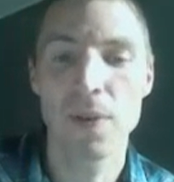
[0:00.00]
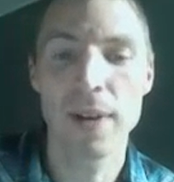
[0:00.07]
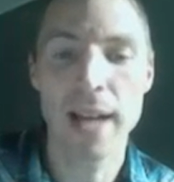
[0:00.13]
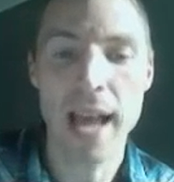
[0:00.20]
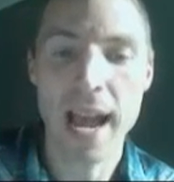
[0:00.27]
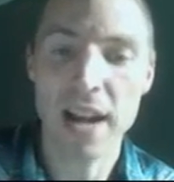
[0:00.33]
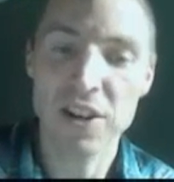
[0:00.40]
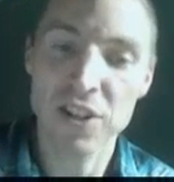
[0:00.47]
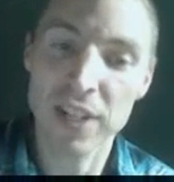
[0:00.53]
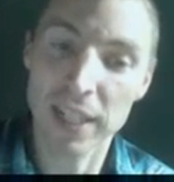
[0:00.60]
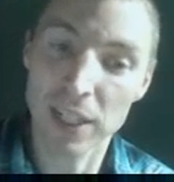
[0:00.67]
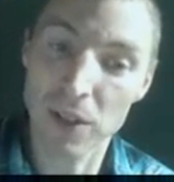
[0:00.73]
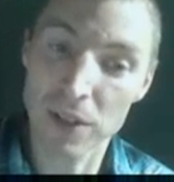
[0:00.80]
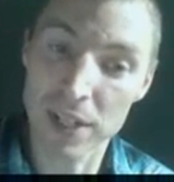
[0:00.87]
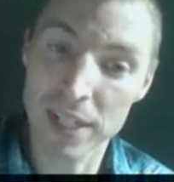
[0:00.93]
When I
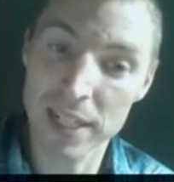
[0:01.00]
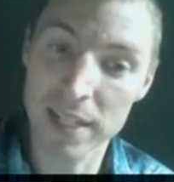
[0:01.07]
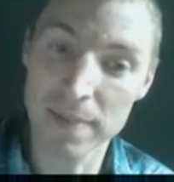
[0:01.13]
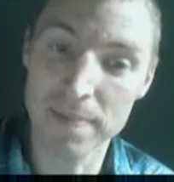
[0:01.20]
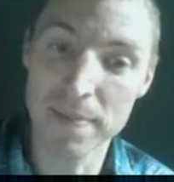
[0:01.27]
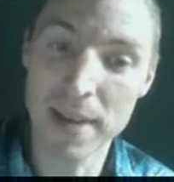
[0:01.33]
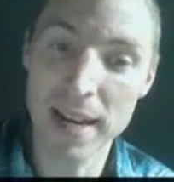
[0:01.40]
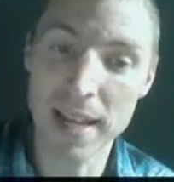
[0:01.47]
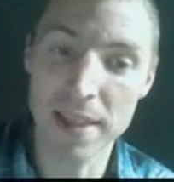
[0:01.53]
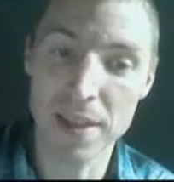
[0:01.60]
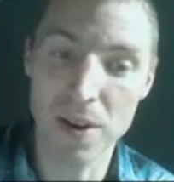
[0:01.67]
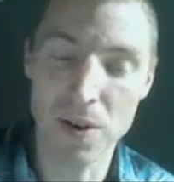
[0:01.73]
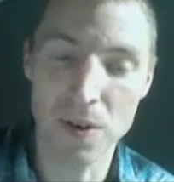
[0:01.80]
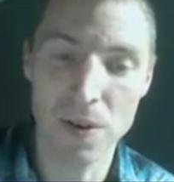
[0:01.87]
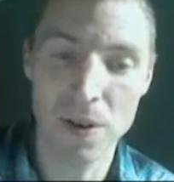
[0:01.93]
actually go to submit it,
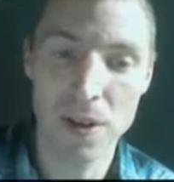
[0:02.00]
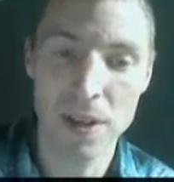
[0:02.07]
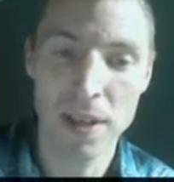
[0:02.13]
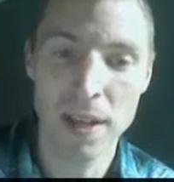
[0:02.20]
though,